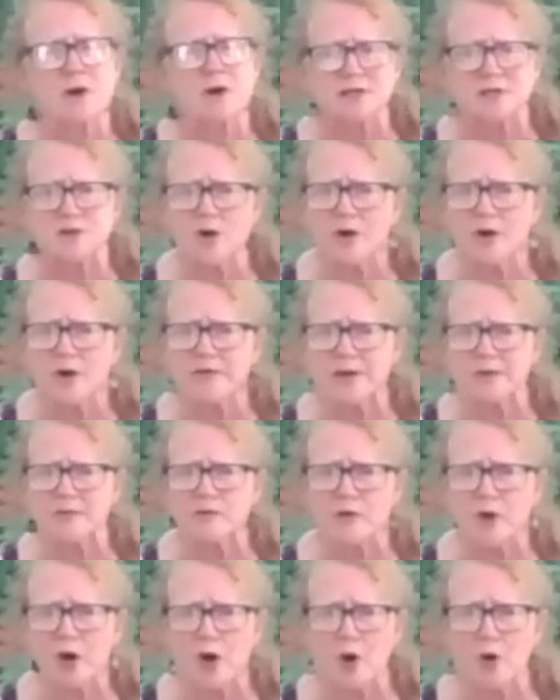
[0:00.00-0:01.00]
as all of them
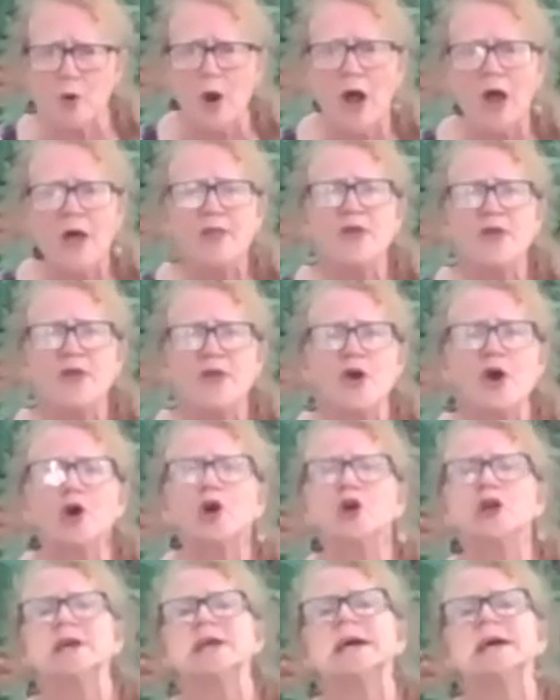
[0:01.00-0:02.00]
grow, they're going to
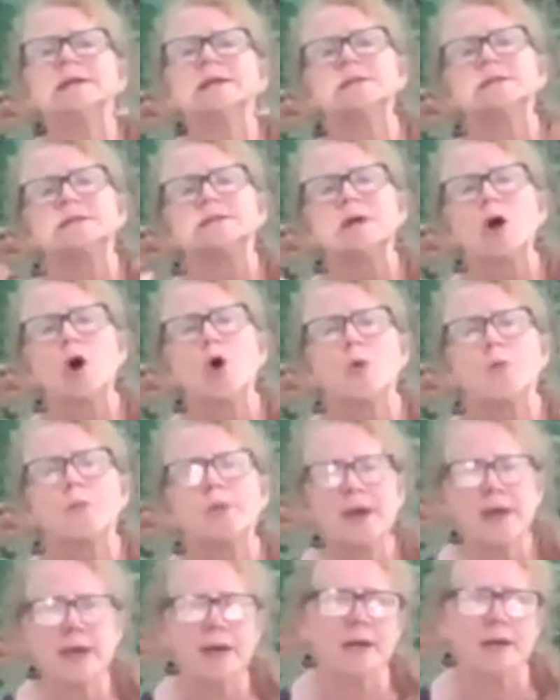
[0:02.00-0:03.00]
get so
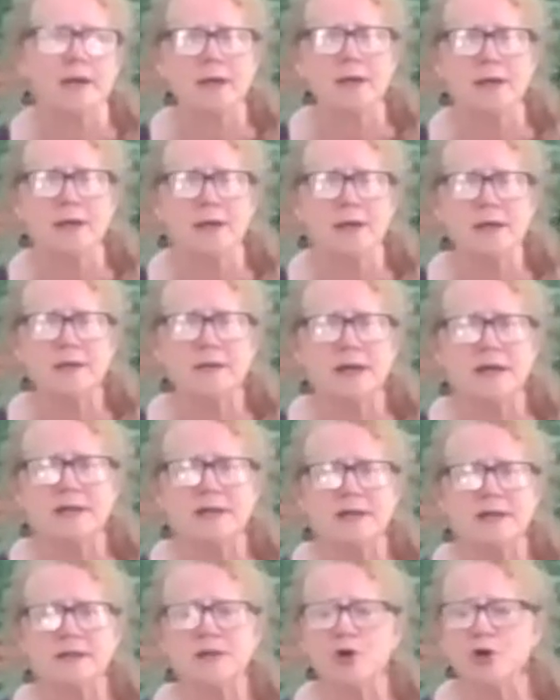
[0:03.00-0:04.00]
big that
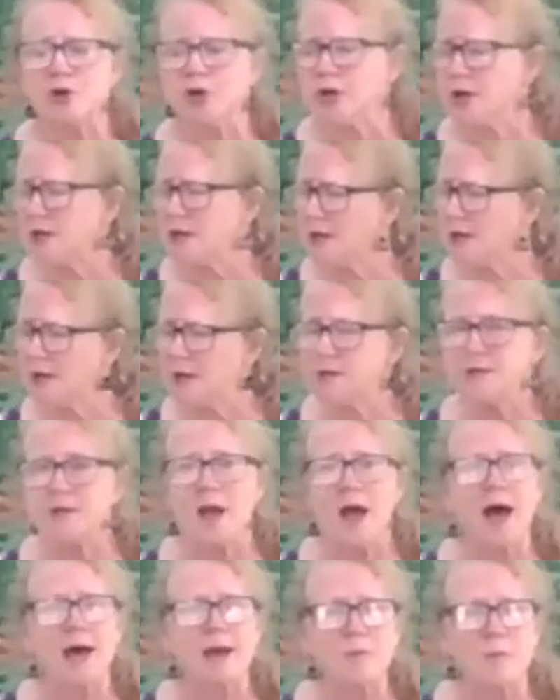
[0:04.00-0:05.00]
they're going to
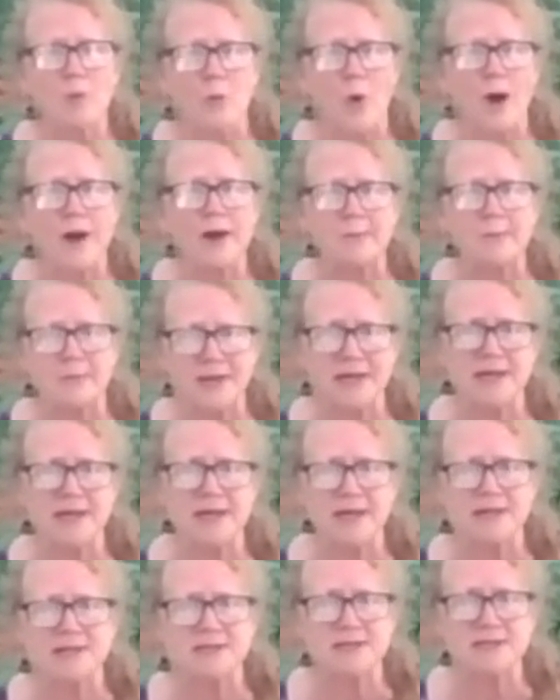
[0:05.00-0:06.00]
not want to be
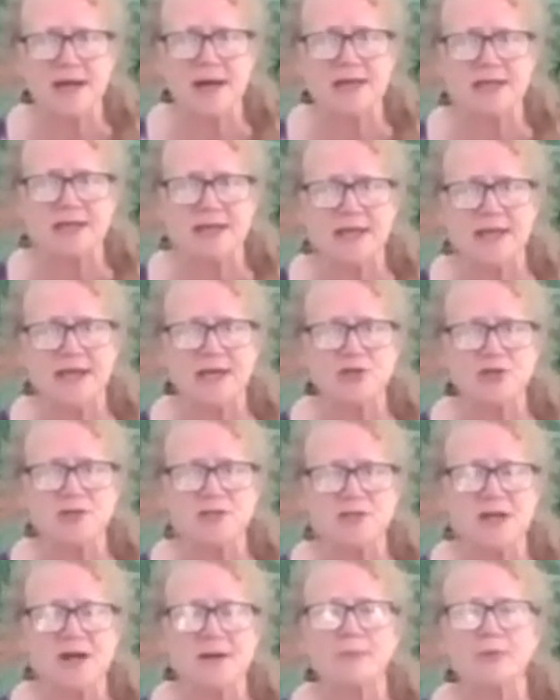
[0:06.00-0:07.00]
inside the cages
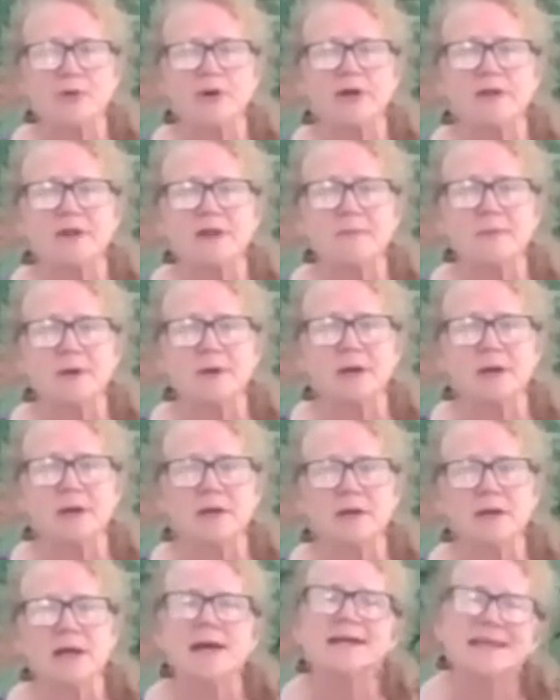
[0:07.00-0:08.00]
that I'm putting them in.
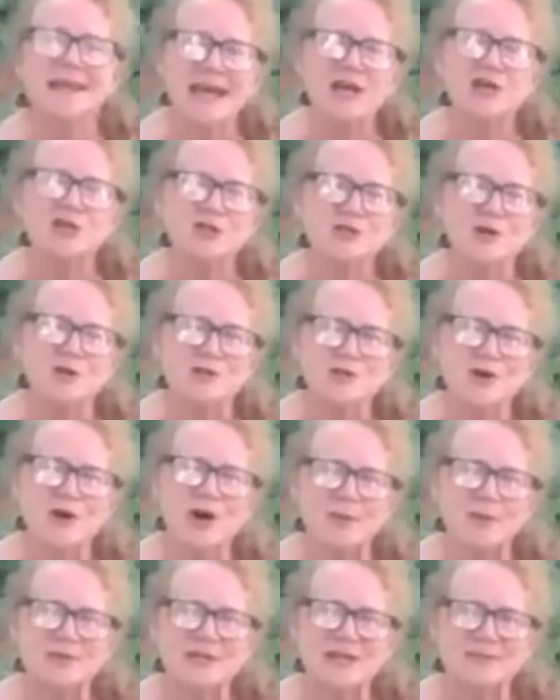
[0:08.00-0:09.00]
Cages also
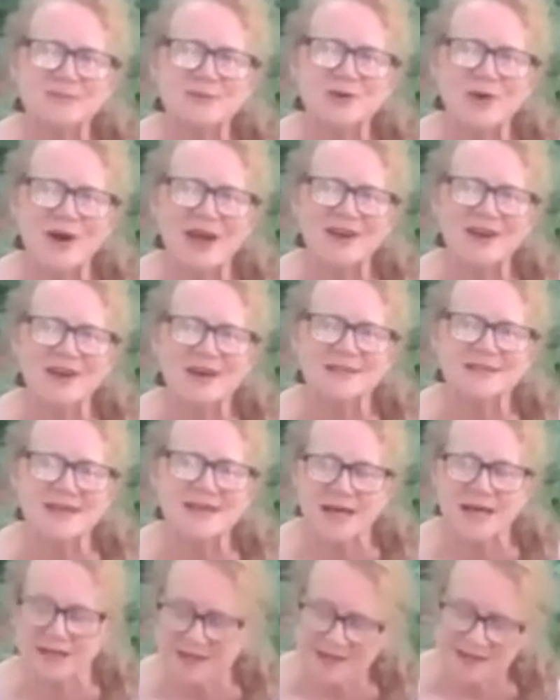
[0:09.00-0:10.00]
help to keep the groundhogs
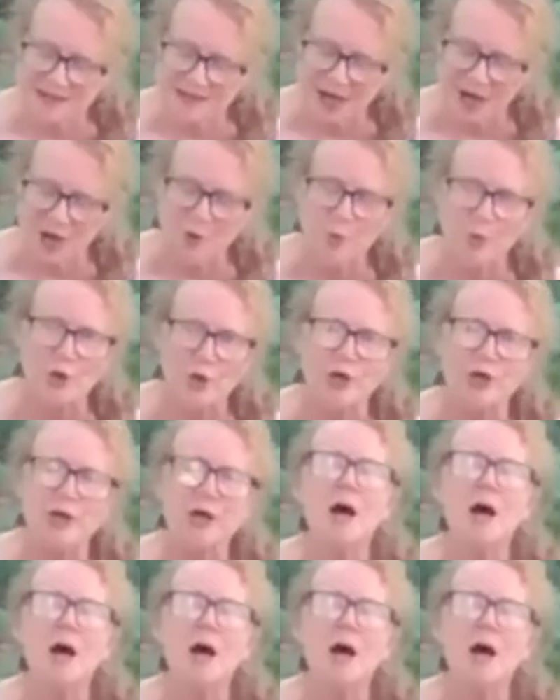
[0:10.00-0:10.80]
out, not wood.